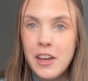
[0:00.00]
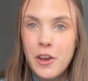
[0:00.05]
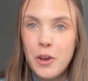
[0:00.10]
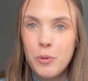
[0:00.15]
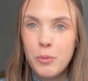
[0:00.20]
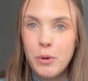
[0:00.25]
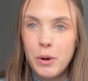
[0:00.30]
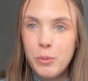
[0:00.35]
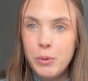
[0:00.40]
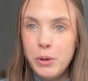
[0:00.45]

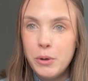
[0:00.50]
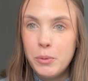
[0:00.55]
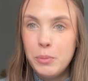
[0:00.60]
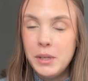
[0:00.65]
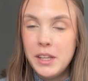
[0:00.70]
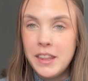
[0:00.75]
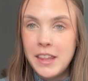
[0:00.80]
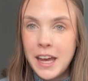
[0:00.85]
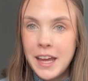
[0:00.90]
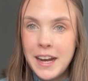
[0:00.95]
where we will be
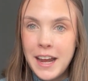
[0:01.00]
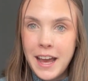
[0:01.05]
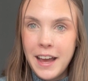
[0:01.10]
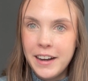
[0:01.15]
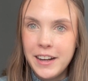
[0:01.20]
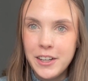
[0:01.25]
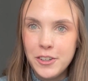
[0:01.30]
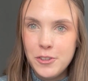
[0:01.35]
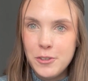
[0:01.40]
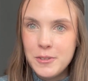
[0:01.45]
then
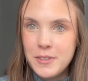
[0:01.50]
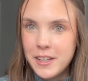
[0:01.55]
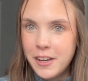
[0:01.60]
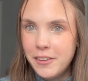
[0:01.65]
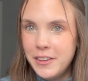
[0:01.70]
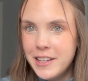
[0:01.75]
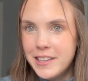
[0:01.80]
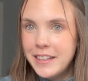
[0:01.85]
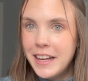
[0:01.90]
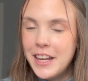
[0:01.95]
heading to
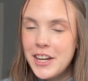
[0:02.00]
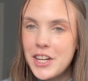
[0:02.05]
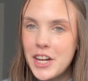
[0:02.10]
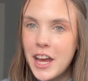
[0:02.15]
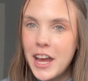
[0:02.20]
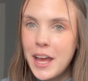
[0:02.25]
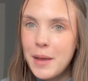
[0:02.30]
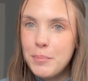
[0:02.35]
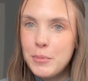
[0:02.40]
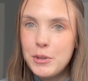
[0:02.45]
Southeast Asia
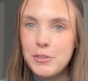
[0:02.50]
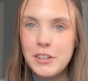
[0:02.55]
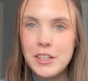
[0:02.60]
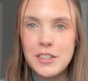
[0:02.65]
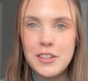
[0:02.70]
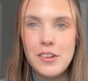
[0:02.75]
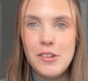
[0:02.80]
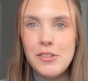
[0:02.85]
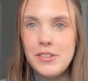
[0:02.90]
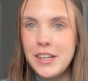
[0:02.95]
and moving
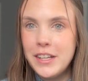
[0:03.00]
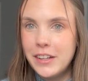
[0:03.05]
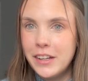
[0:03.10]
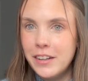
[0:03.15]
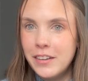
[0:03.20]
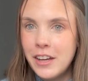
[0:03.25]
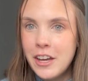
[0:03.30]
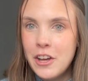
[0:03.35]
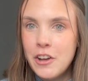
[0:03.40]
to New Zealand.